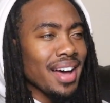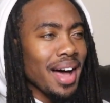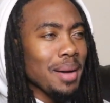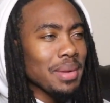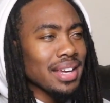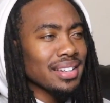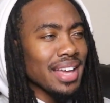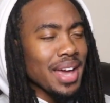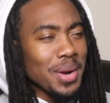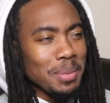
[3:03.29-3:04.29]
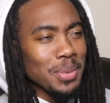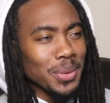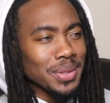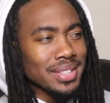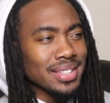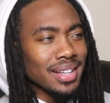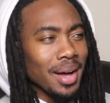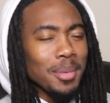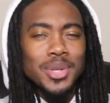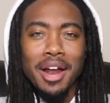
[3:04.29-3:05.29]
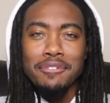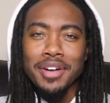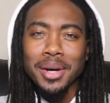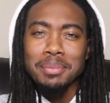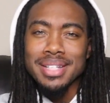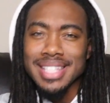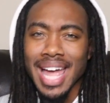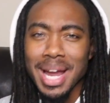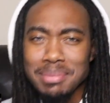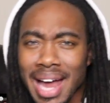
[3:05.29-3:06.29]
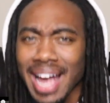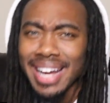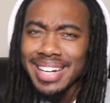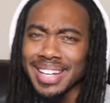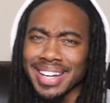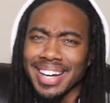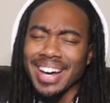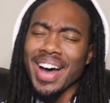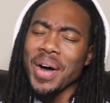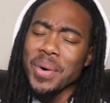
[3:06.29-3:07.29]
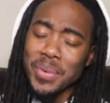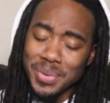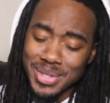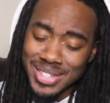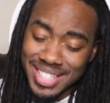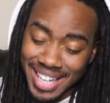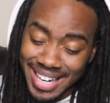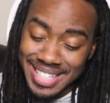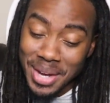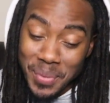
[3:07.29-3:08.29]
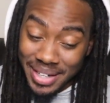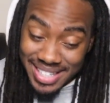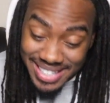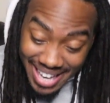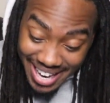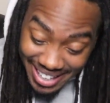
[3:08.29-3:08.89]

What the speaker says: I'm eating edibles. I'm trying to fuck them the same night. Oh shit, is that what he said?